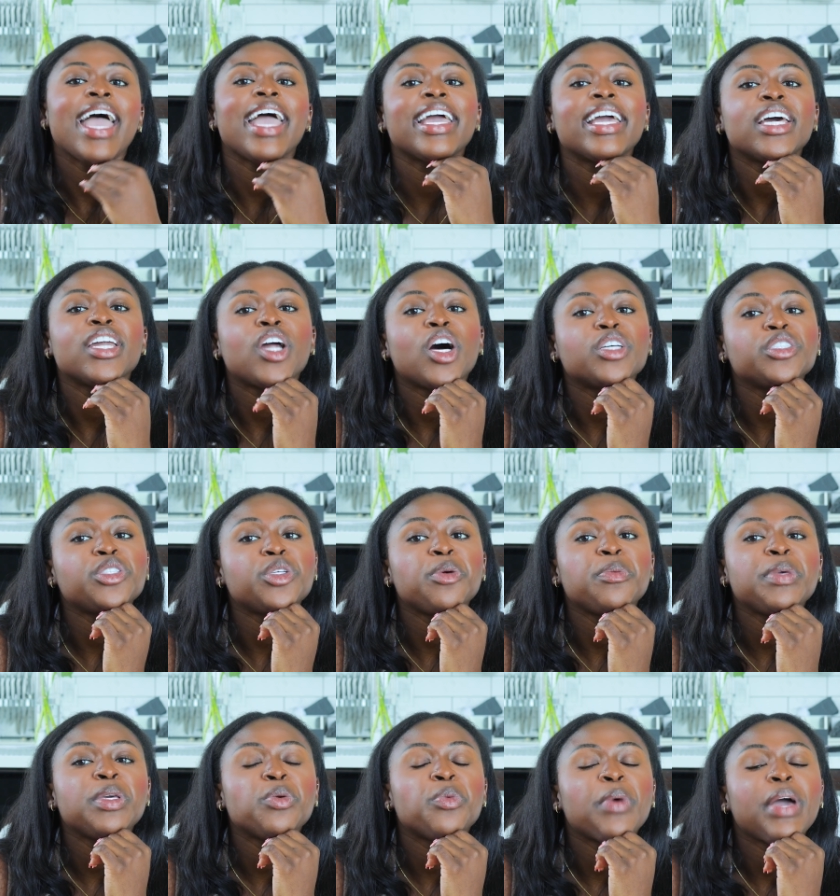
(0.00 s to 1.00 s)
It could
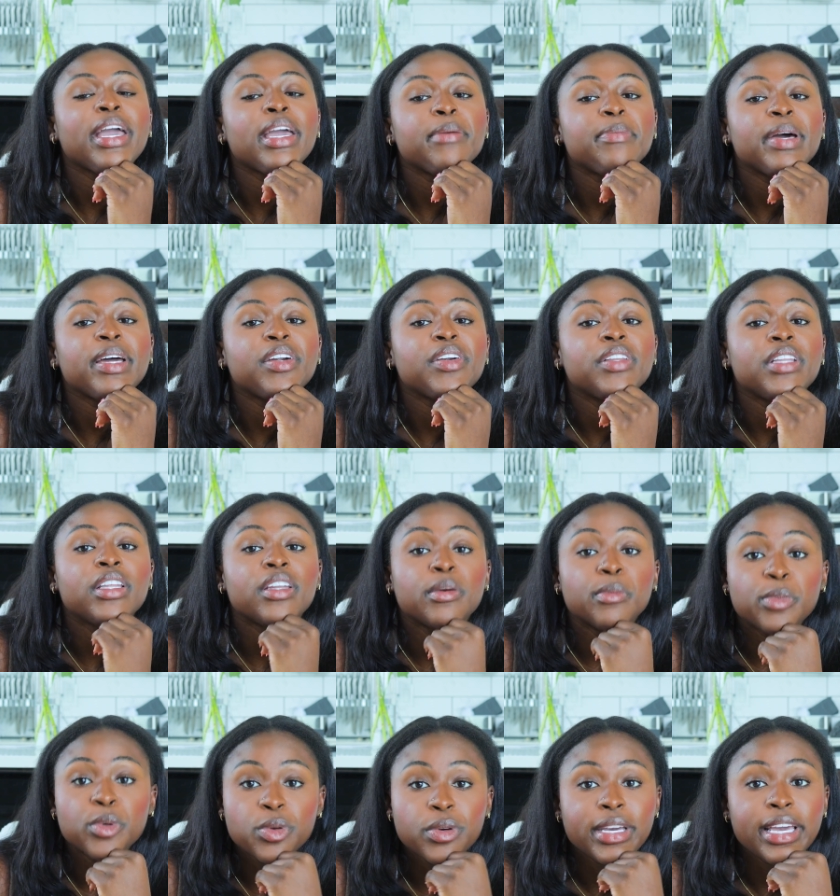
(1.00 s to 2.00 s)
also be way better than
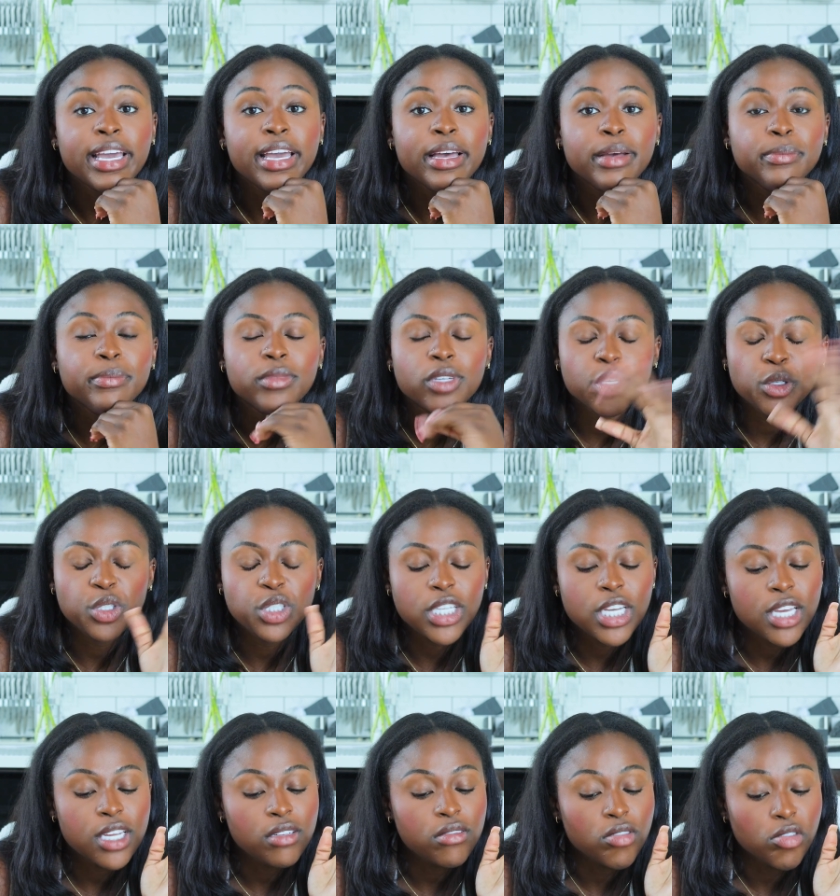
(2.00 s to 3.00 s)
a boot camp. No
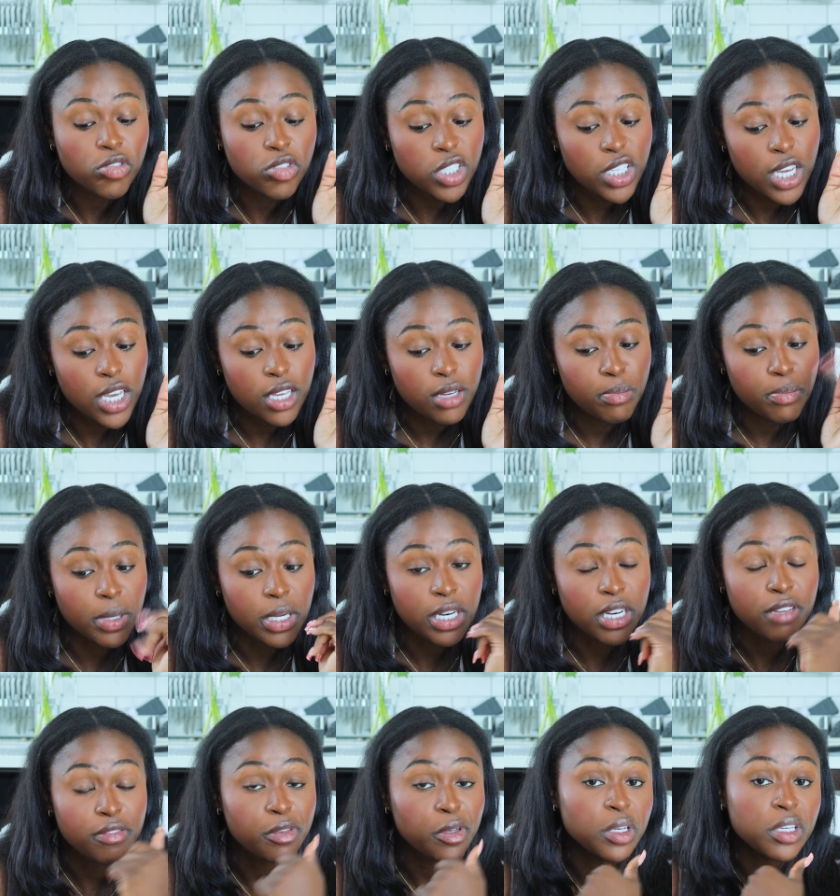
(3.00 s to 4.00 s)
shade, no shade,
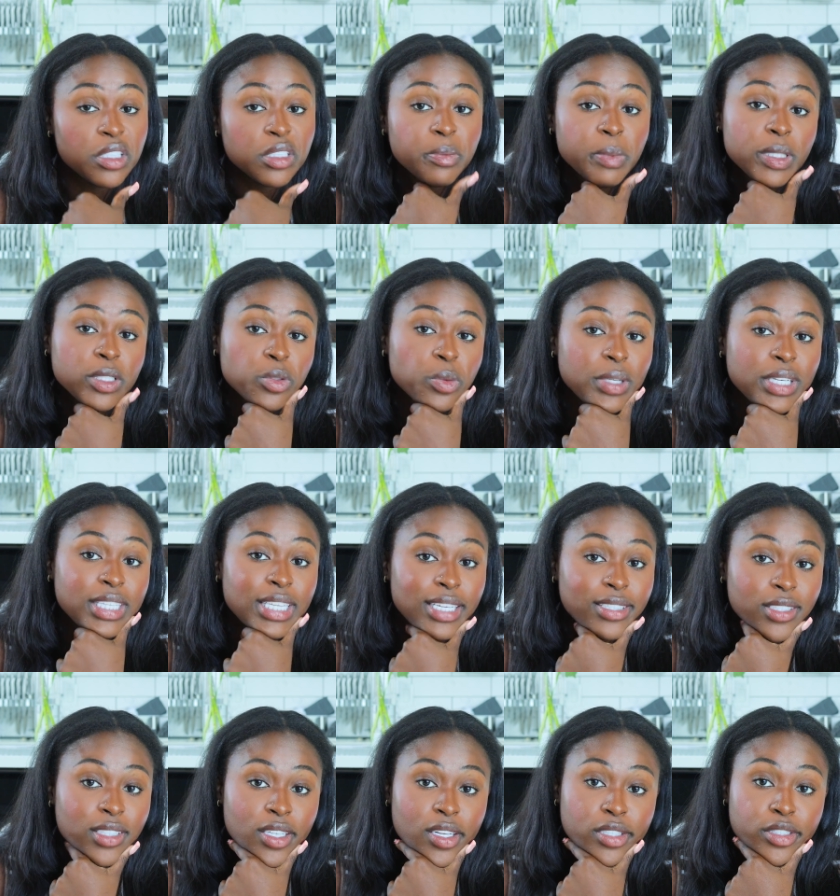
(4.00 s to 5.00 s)
but if you're going to spend
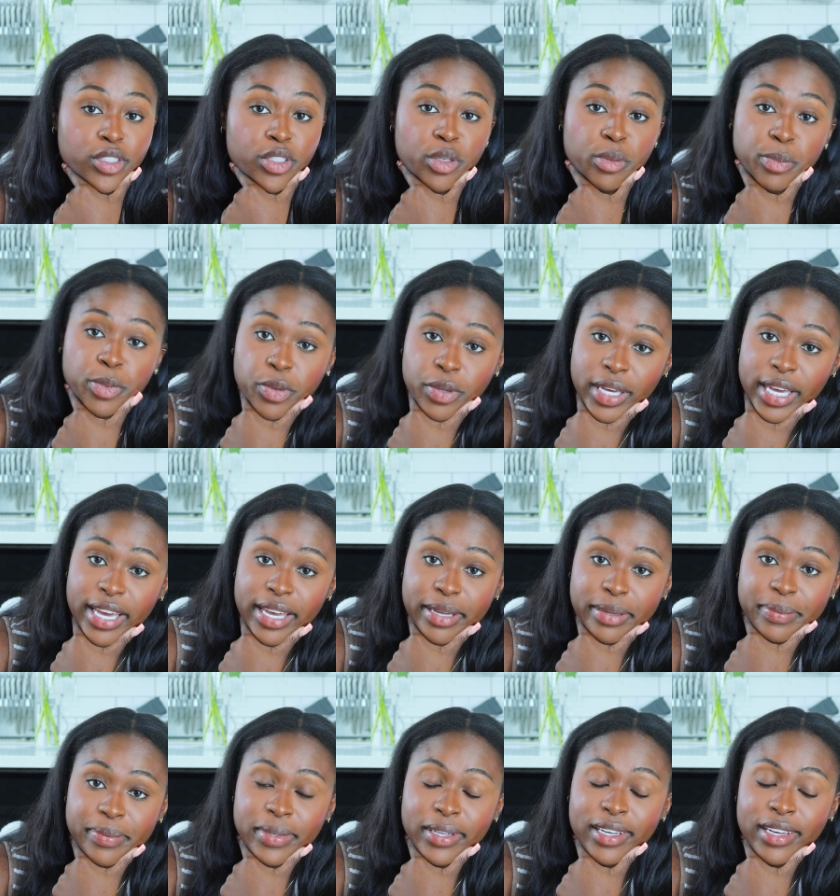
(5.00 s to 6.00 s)
$20,000 on a boot
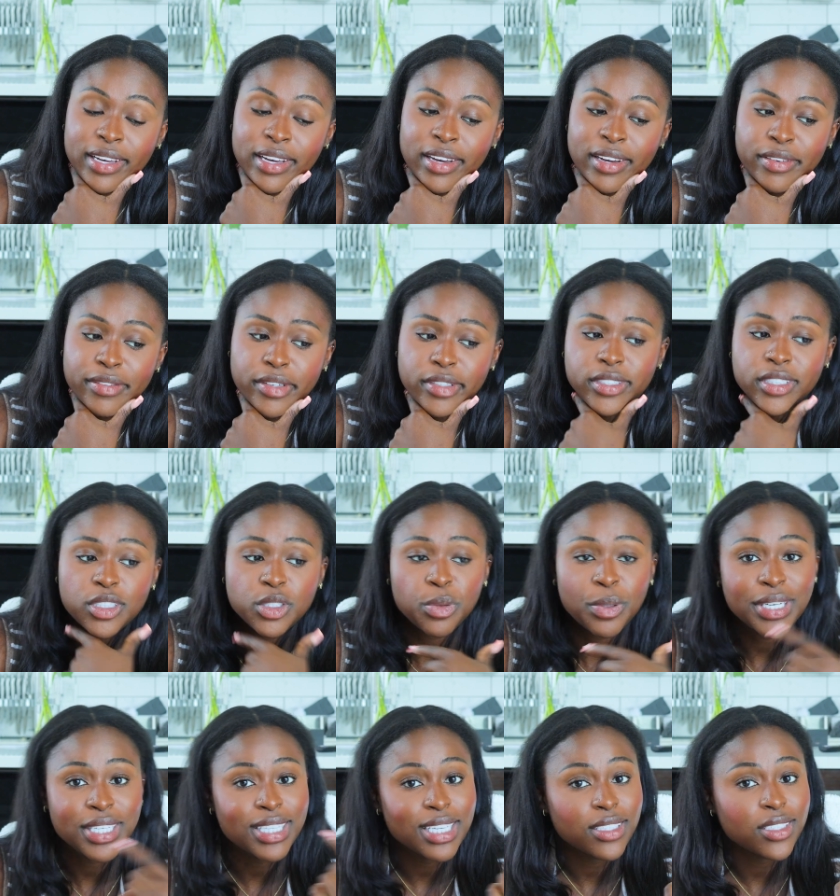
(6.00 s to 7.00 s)
camp, versus
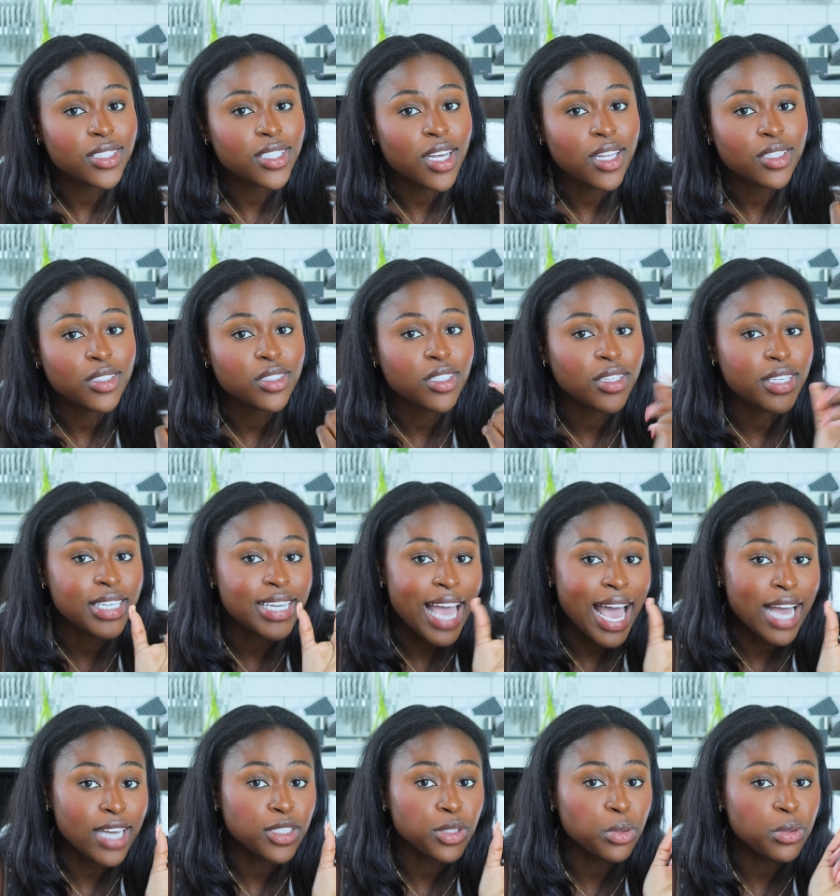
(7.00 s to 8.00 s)
$20,000 on an
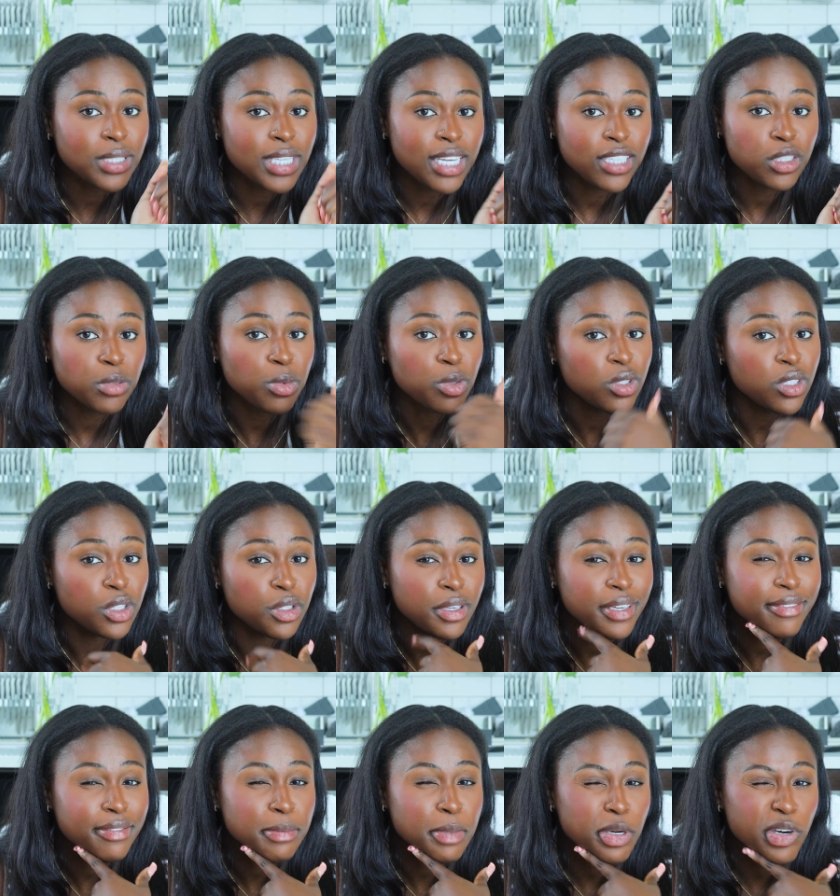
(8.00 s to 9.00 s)
actual tangible
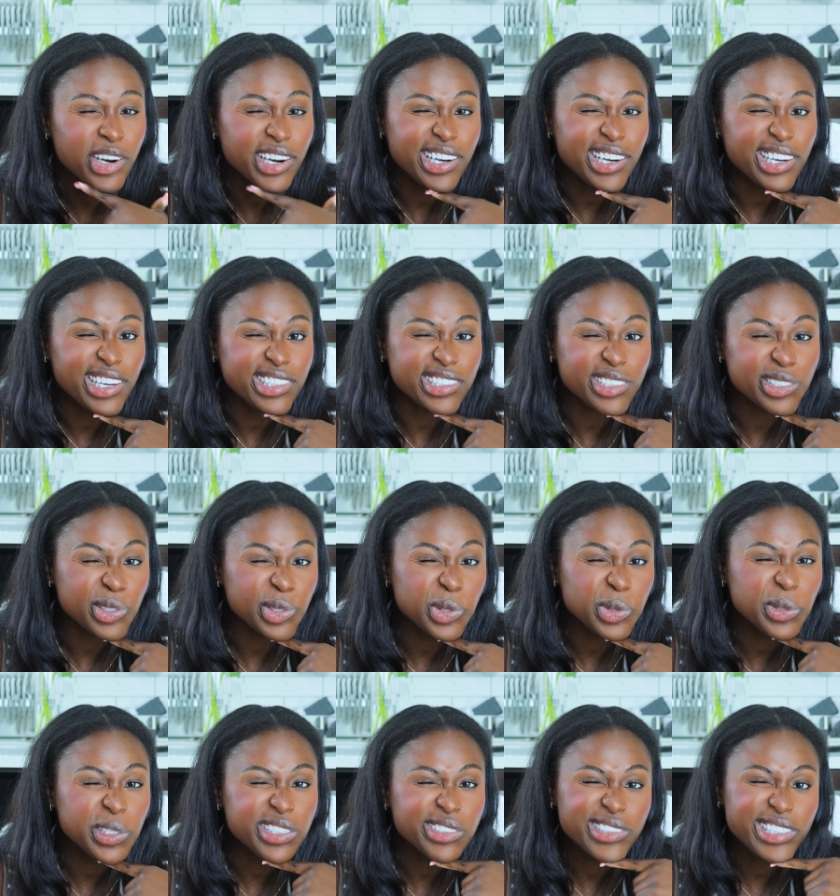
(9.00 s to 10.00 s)
degree from accredited
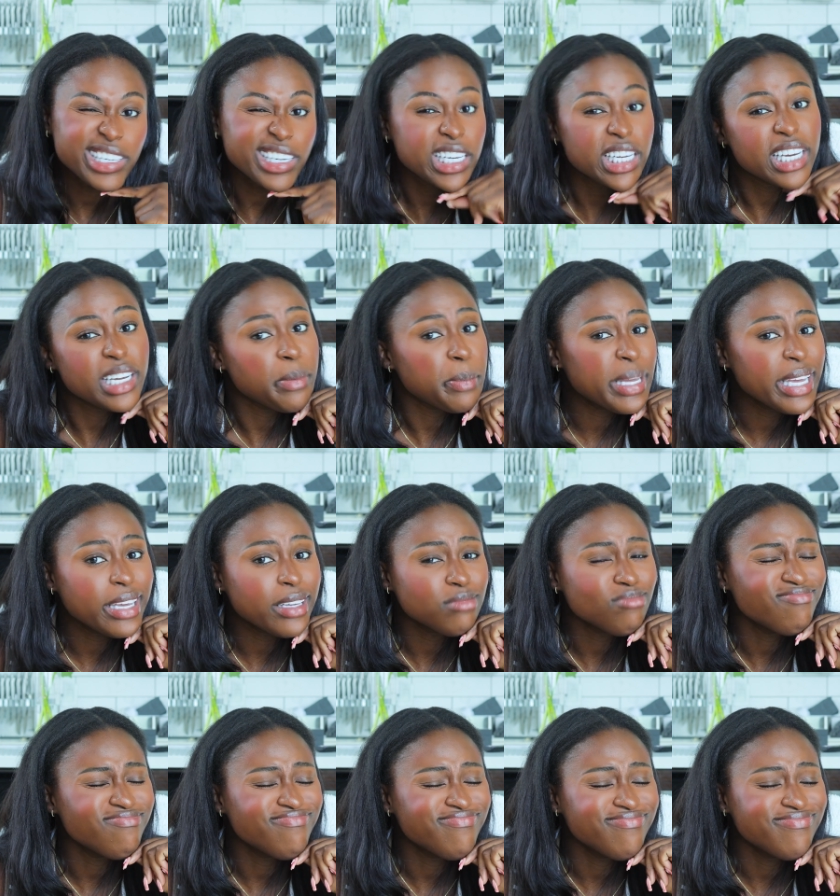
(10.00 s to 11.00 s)
school, which one are you going to
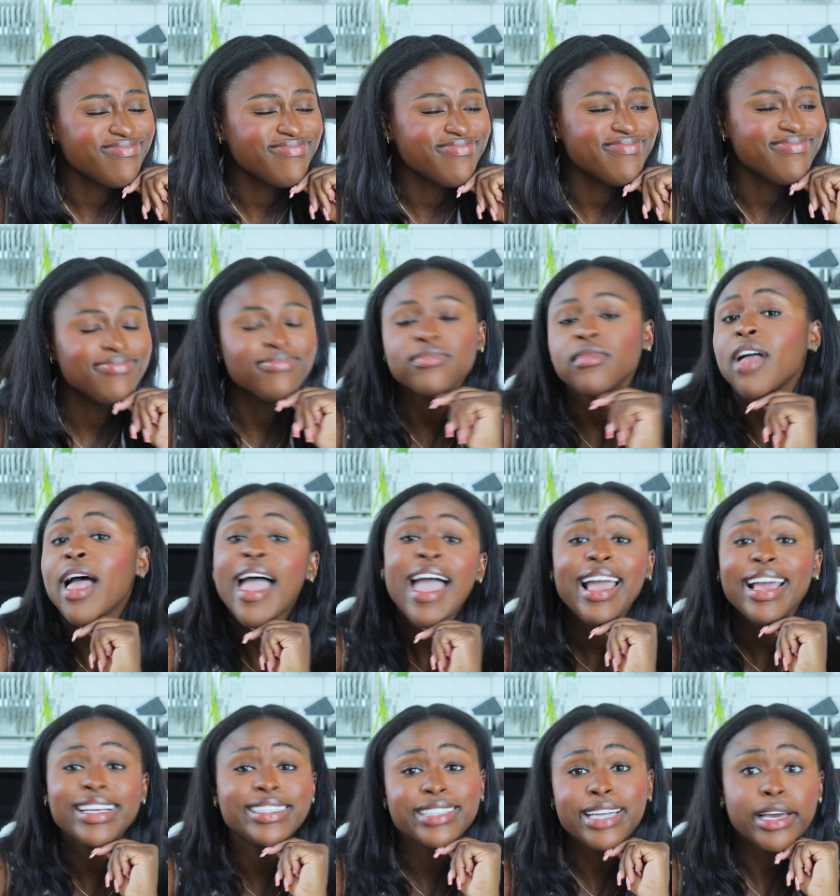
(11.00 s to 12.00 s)
pick? Mm,
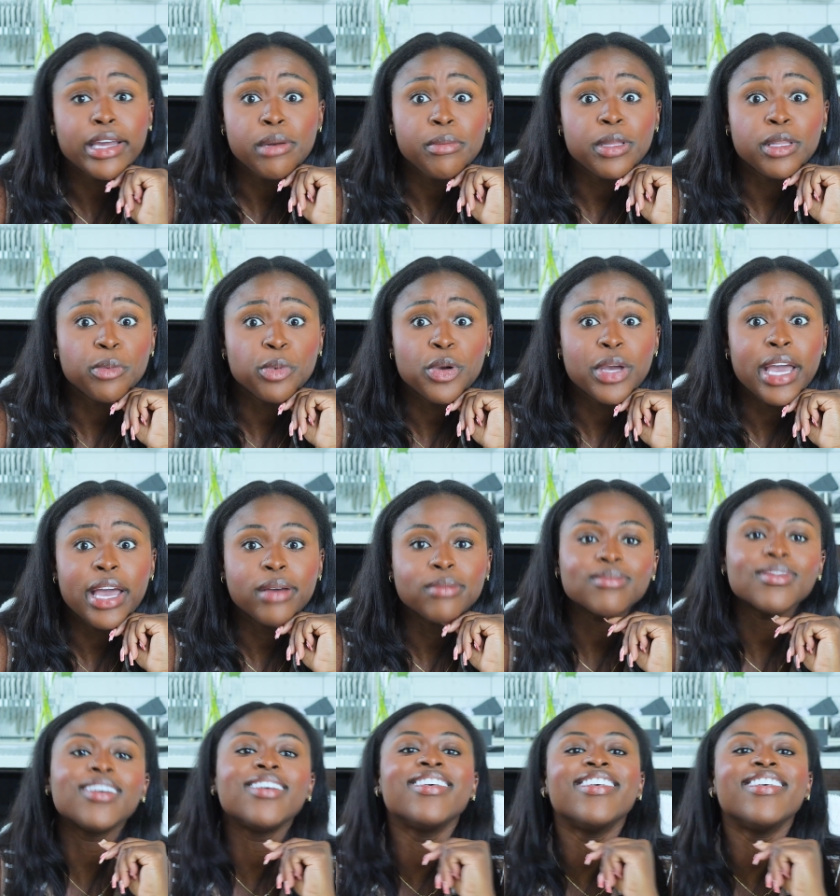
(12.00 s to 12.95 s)
it's not going to be the boot camp.